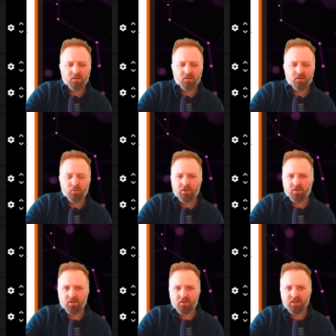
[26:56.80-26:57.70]
What do you
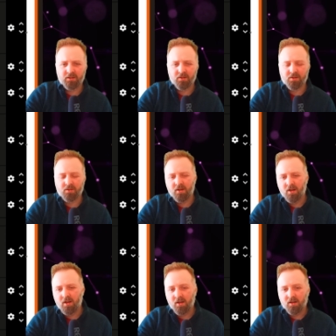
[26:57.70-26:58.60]
think of the tier list?
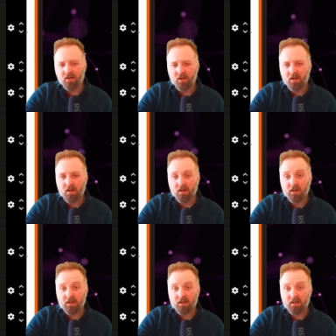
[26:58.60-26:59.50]

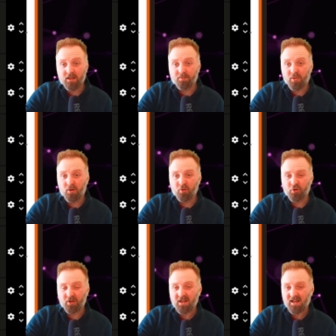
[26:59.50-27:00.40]
Is Pommel
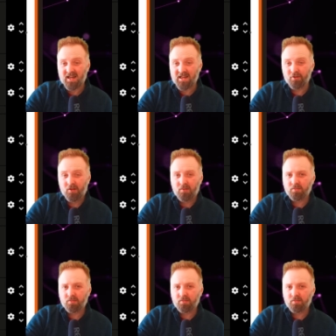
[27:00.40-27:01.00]
Strike higher up?